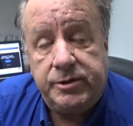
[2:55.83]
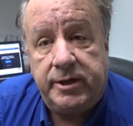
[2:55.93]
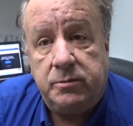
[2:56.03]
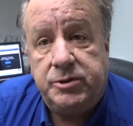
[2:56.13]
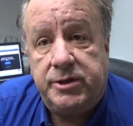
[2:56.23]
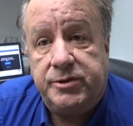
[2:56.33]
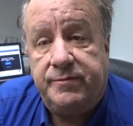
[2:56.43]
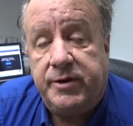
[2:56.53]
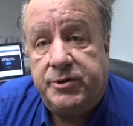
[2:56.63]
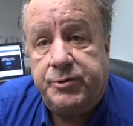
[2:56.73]
That was as
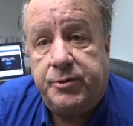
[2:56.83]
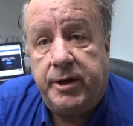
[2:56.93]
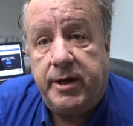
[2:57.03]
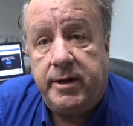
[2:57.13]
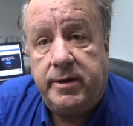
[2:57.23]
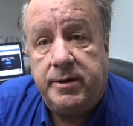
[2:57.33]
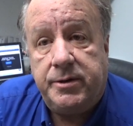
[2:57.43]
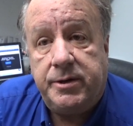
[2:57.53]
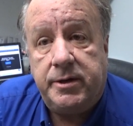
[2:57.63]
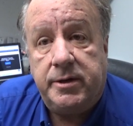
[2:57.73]
of yesterday,
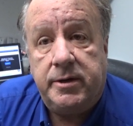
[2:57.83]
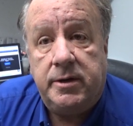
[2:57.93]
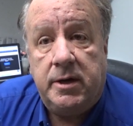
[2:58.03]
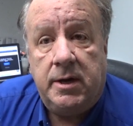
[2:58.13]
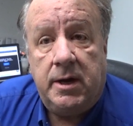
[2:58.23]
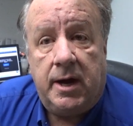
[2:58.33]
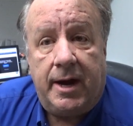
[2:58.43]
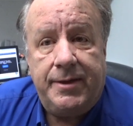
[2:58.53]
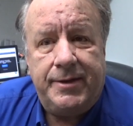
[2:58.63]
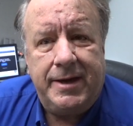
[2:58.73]
and
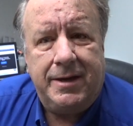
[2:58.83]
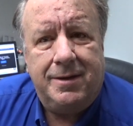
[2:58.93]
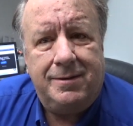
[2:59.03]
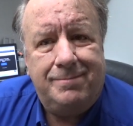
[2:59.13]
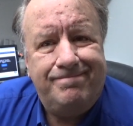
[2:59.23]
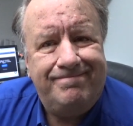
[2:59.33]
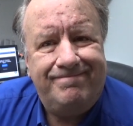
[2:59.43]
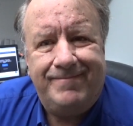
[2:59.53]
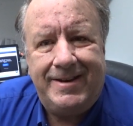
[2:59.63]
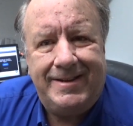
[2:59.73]
I think
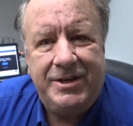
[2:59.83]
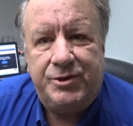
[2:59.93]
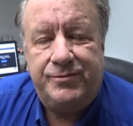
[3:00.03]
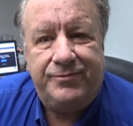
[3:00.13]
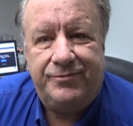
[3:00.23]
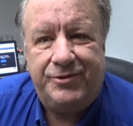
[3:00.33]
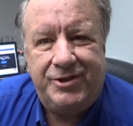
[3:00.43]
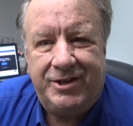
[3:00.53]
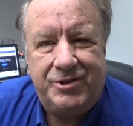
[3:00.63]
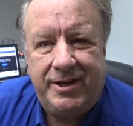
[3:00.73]
at least
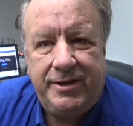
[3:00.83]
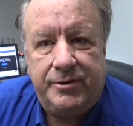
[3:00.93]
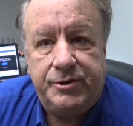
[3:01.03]
16 or